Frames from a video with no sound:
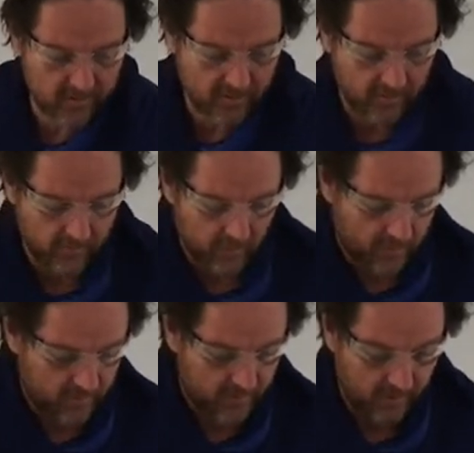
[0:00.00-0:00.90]
to convert
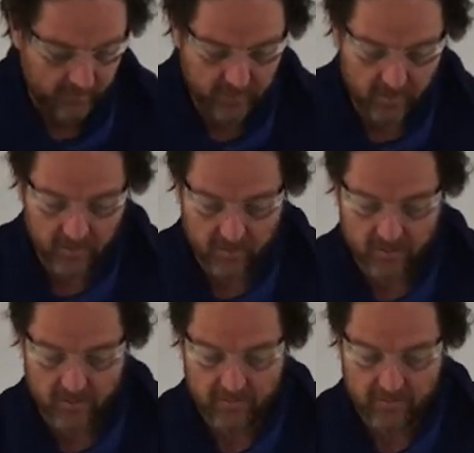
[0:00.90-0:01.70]
to sulfur dioxide.